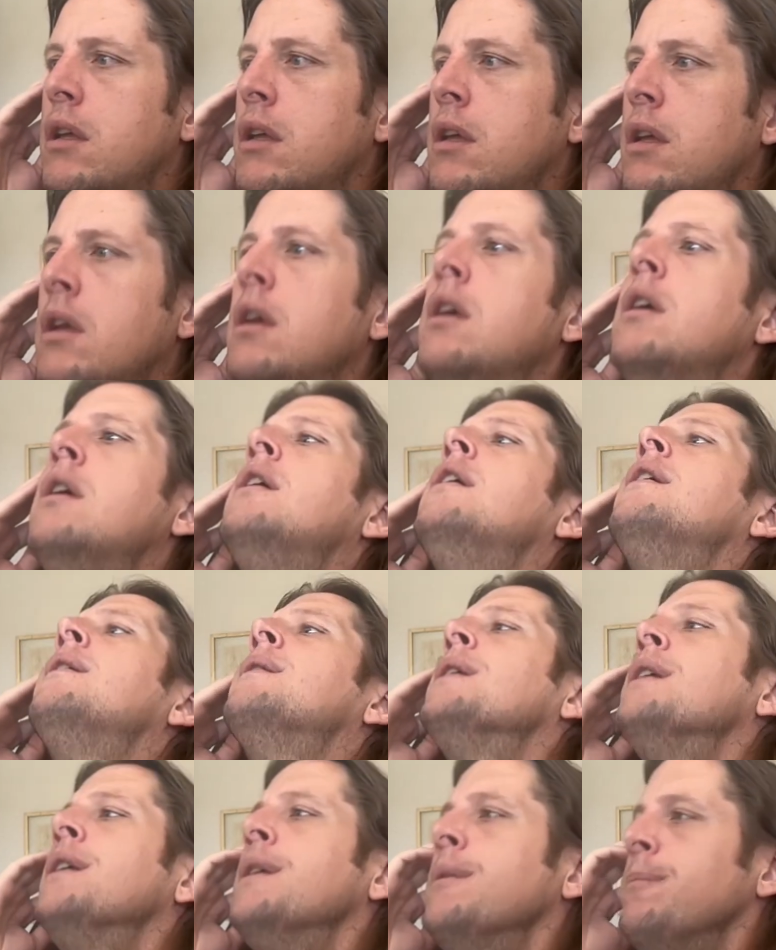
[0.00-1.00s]
or permits
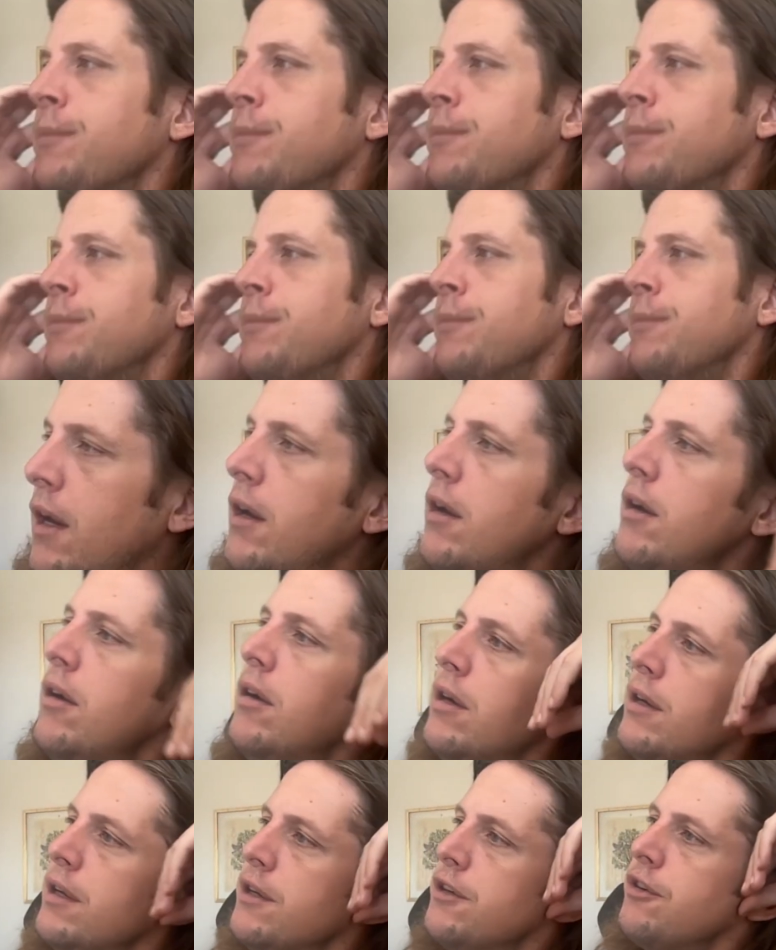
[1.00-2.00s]
deterministic,
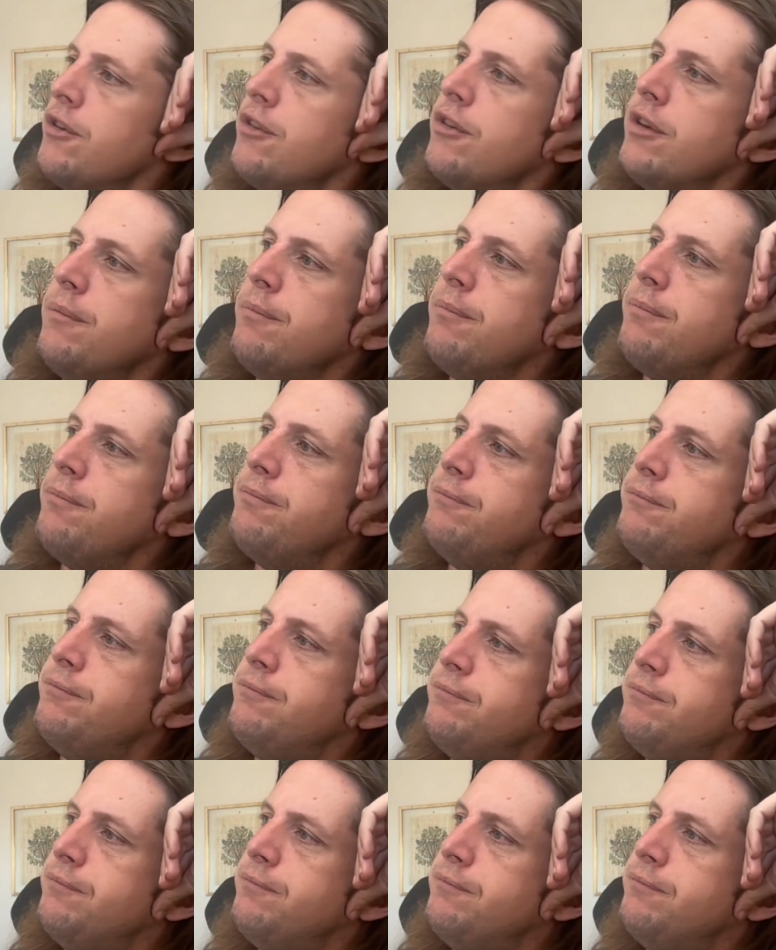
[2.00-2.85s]
stuff over